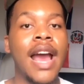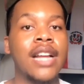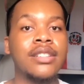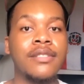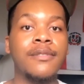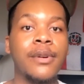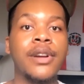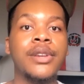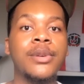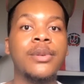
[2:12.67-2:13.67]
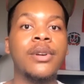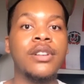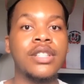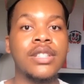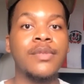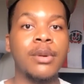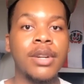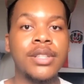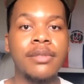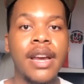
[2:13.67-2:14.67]
actually for you or just for
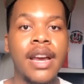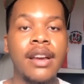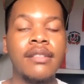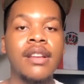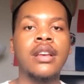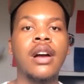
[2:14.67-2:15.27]
what you have?